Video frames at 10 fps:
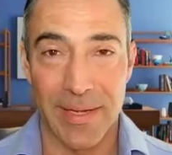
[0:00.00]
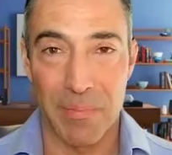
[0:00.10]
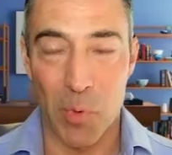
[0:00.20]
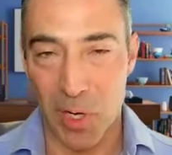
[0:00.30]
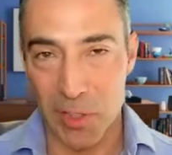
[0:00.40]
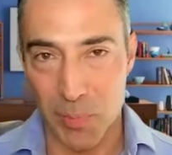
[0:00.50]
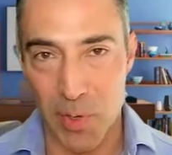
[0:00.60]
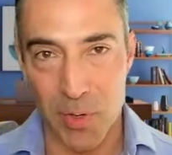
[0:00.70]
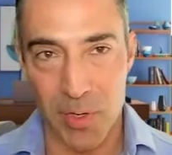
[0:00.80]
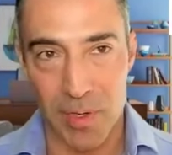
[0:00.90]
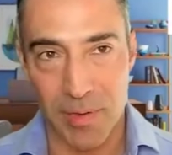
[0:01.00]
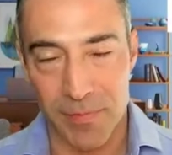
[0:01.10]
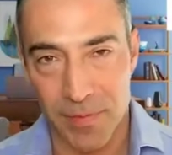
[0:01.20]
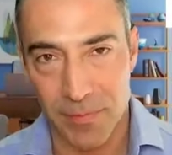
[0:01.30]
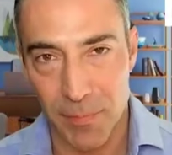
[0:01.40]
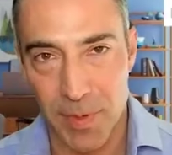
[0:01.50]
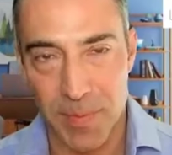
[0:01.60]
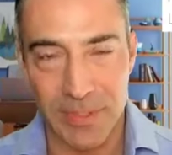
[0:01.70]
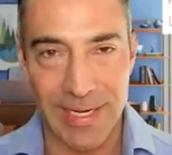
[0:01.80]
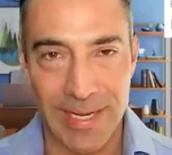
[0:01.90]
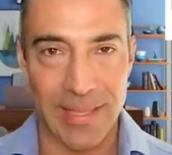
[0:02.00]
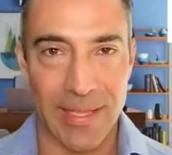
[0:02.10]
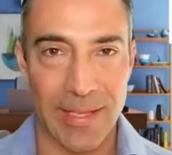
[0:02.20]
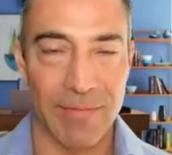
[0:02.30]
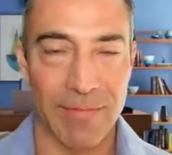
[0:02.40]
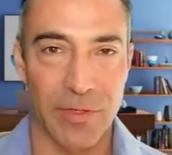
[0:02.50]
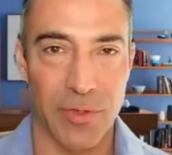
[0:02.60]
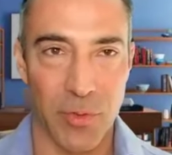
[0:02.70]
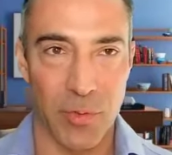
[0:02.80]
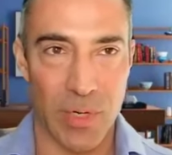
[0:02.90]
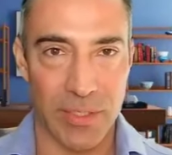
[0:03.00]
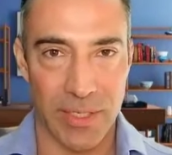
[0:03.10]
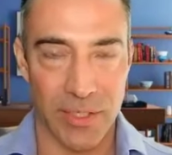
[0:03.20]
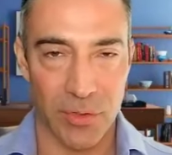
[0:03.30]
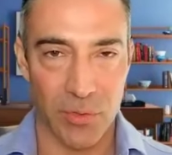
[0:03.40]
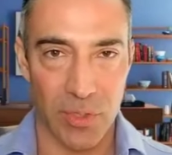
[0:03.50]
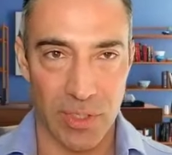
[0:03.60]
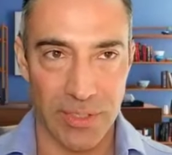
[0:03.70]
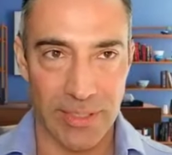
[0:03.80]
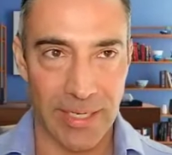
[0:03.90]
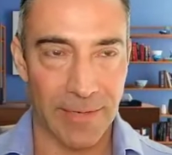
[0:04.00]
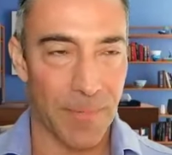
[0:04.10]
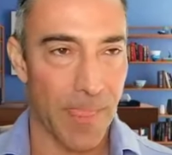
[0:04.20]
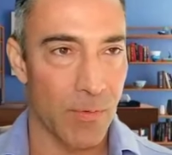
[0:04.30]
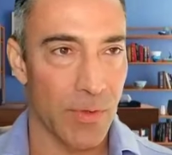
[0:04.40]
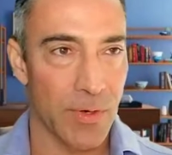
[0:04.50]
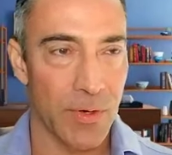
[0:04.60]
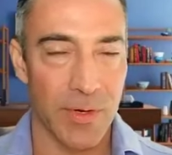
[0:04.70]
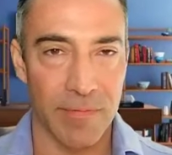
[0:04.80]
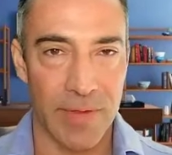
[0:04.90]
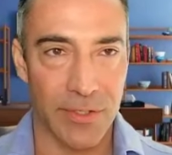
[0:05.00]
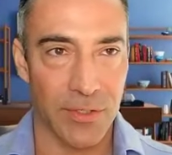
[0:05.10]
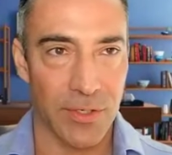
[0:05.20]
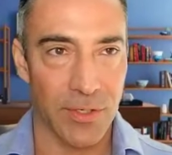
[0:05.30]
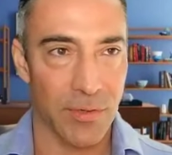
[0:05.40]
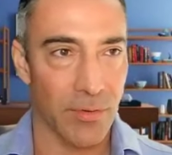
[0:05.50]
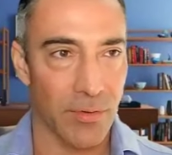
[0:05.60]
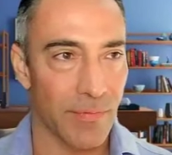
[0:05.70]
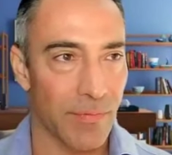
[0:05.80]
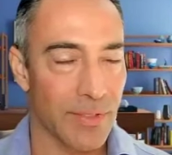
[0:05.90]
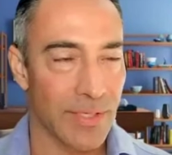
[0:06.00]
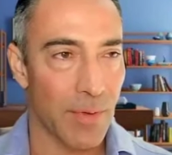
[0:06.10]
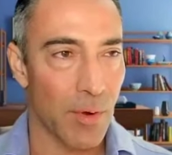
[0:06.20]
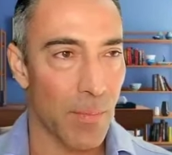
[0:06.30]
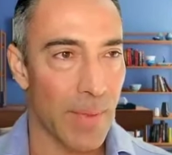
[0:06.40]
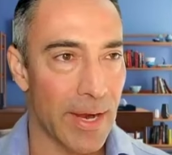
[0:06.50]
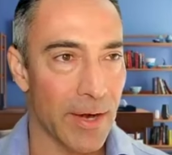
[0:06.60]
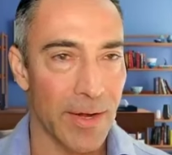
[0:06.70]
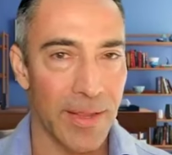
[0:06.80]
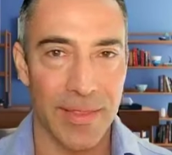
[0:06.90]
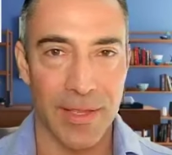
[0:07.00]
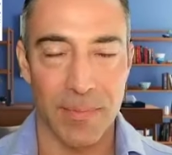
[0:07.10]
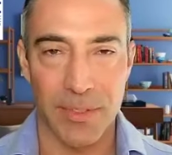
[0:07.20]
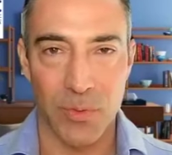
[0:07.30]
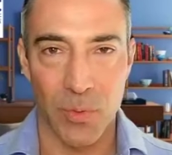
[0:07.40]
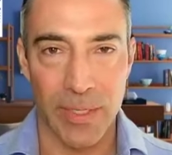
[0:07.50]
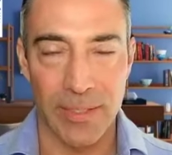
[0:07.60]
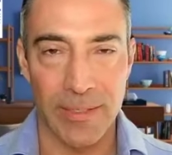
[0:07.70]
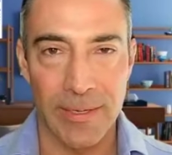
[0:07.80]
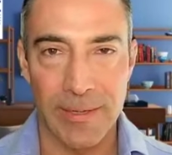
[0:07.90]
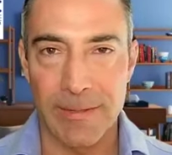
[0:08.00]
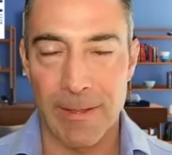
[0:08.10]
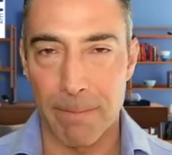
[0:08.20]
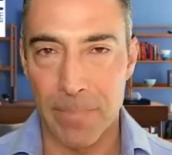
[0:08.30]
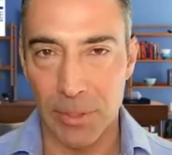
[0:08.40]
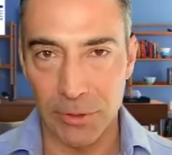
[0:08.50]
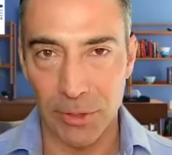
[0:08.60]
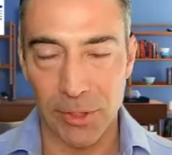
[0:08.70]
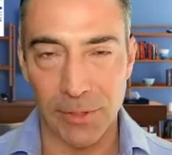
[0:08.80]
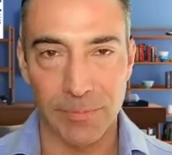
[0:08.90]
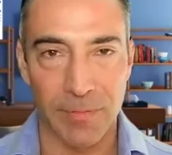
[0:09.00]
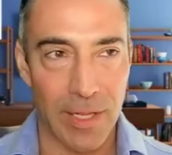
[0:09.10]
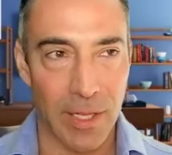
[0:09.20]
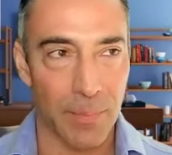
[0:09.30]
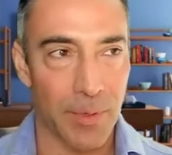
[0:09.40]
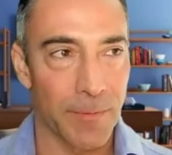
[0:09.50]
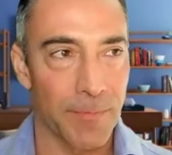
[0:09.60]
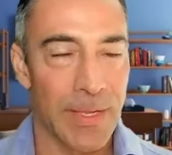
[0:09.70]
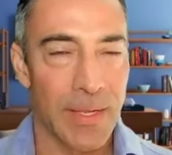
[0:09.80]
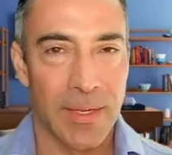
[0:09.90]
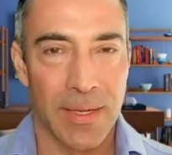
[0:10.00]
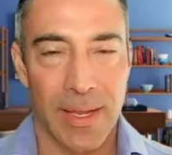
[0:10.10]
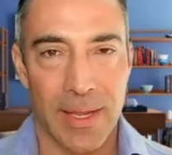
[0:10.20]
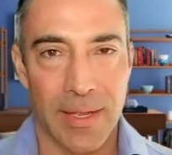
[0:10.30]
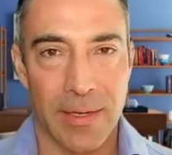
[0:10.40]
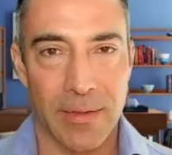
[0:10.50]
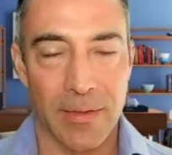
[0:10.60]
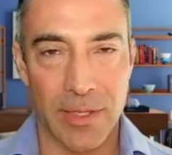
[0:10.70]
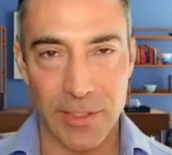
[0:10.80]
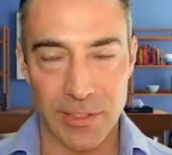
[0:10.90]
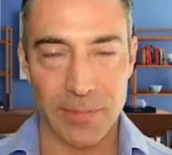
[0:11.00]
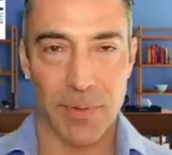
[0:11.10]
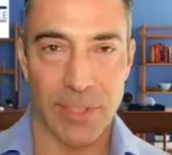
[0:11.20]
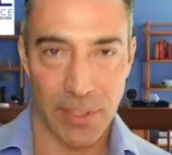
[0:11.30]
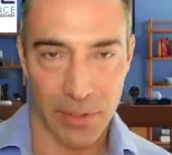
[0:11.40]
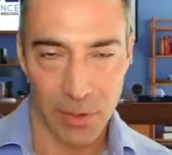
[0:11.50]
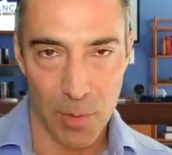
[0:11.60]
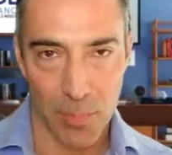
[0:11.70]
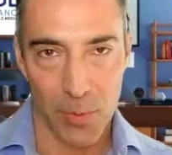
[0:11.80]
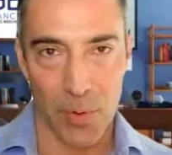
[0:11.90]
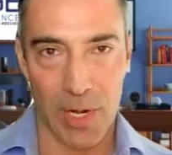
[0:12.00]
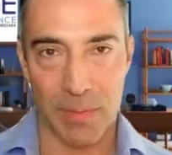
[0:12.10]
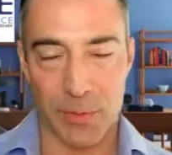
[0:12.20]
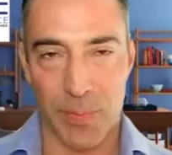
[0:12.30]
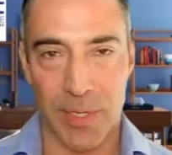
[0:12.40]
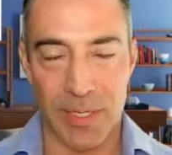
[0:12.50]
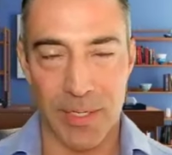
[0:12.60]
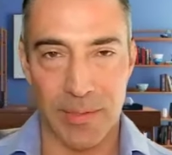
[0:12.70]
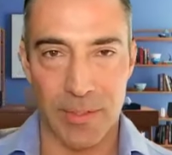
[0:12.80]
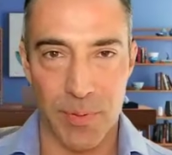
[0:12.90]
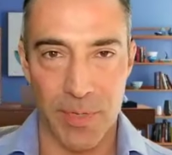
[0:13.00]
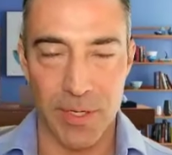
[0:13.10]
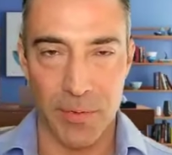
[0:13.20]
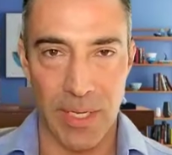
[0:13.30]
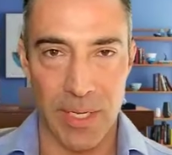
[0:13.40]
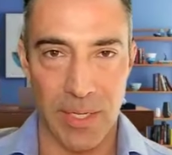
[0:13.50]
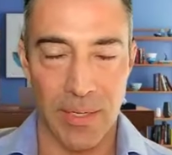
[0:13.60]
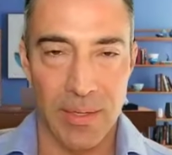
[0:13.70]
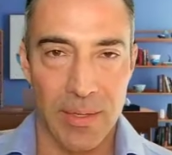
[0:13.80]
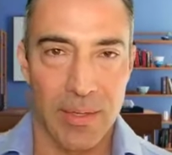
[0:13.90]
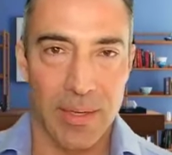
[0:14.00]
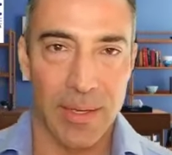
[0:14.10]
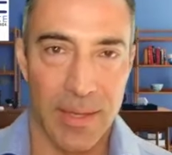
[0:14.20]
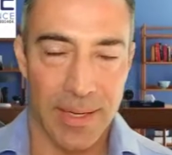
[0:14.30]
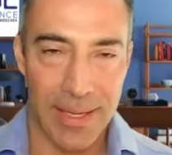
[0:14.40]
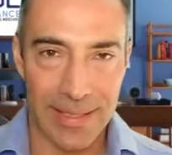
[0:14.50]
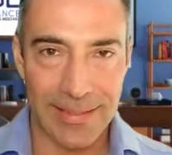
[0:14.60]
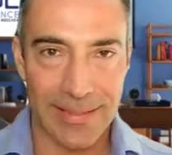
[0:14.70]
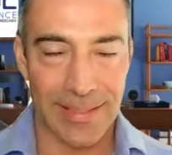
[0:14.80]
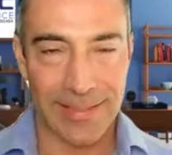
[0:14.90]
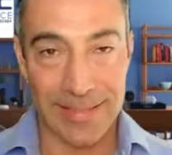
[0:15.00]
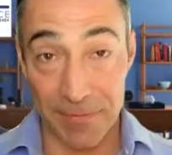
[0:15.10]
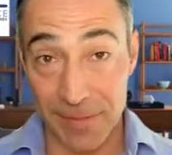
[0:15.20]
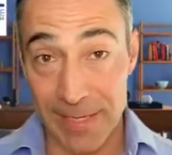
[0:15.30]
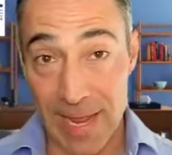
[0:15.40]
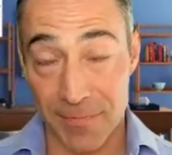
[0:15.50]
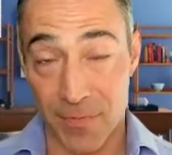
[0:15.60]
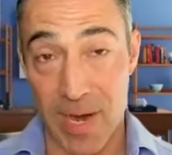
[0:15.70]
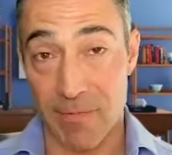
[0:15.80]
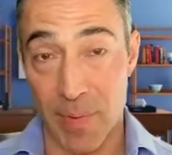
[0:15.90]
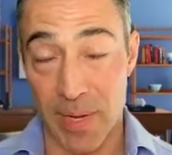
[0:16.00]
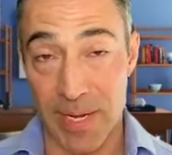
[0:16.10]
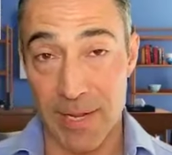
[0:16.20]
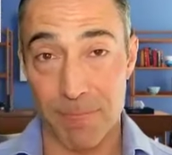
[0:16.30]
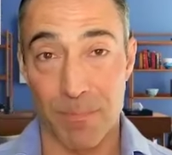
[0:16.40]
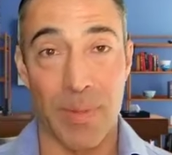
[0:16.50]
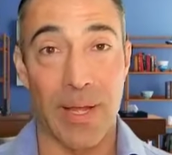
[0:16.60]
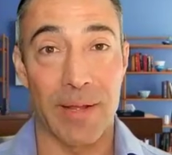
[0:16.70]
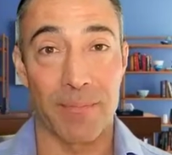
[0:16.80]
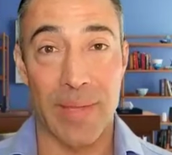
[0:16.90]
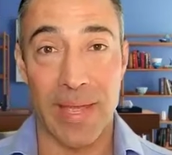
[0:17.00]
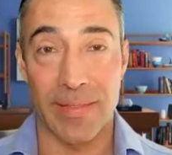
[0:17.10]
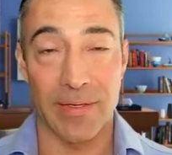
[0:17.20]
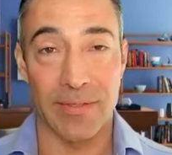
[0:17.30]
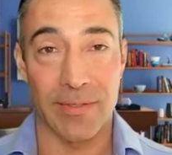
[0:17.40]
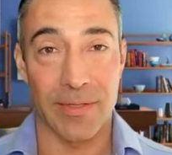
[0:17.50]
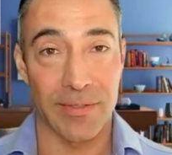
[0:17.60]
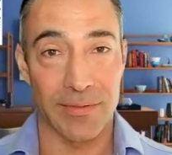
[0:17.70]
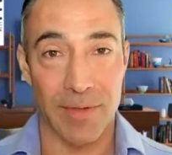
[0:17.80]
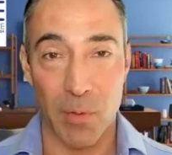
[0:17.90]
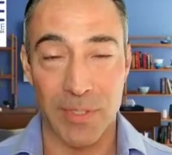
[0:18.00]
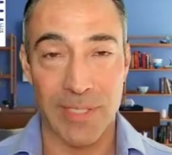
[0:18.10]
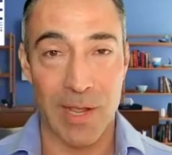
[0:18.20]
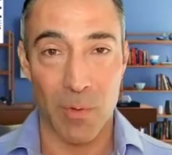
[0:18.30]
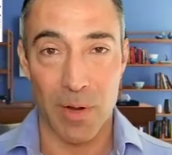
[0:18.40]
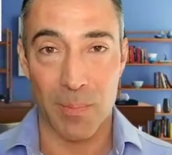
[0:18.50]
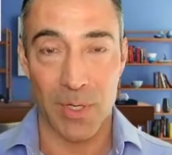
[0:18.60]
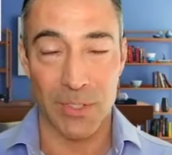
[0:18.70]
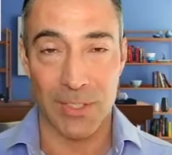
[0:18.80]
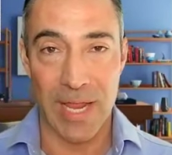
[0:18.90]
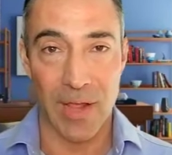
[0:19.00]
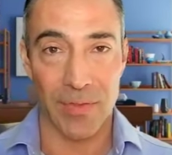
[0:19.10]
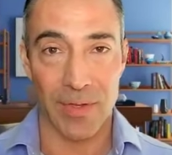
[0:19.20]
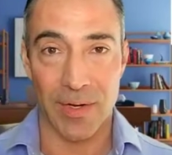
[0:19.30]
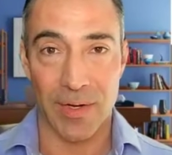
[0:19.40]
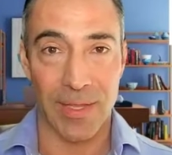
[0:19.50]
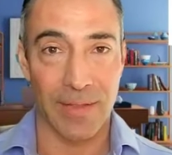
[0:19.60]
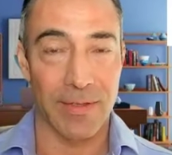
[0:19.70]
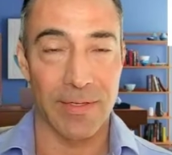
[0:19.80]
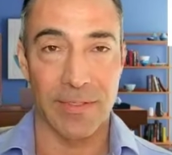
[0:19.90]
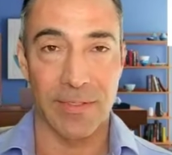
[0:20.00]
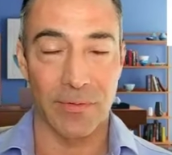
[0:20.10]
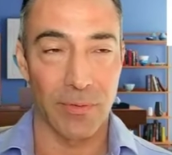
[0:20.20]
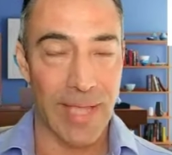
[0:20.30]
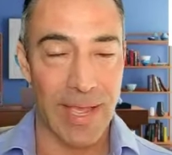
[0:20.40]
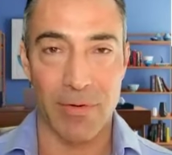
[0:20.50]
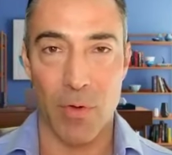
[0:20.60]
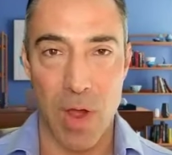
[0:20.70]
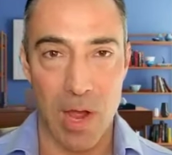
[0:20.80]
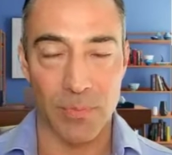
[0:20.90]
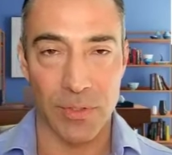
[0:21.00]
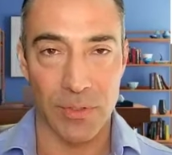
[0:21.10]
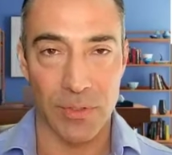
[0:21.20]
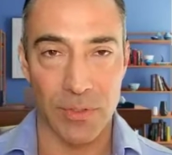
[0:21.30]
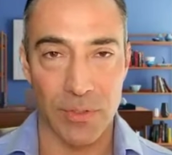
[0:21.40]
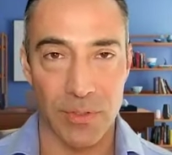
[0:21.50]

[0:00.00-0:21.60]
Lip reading: mortgage broker for pretty much anything having to do with residential real estate, whether you're an investor or a first-time home buyer or anything in between, builder, developer. And this particular loan program is pretty unique. And it's definitely not for everybody, but man, there's always that one person out there that they just really have no options.